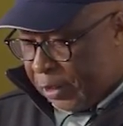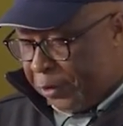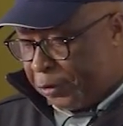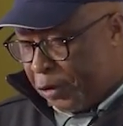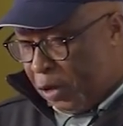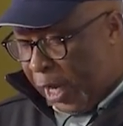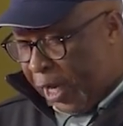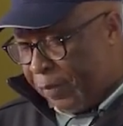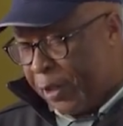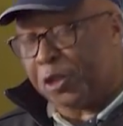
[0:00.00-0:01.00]
Central,
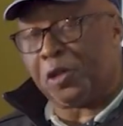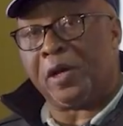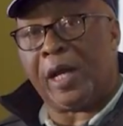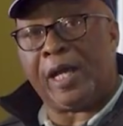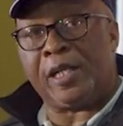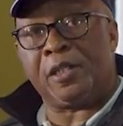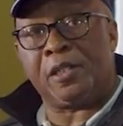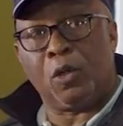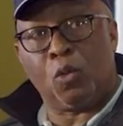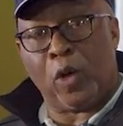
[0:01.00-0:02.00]
and
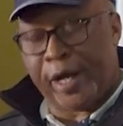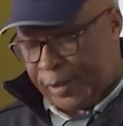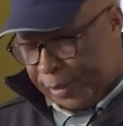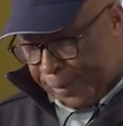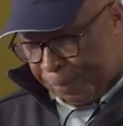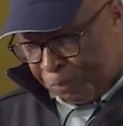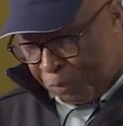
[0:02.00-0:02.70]
Mashonaland West.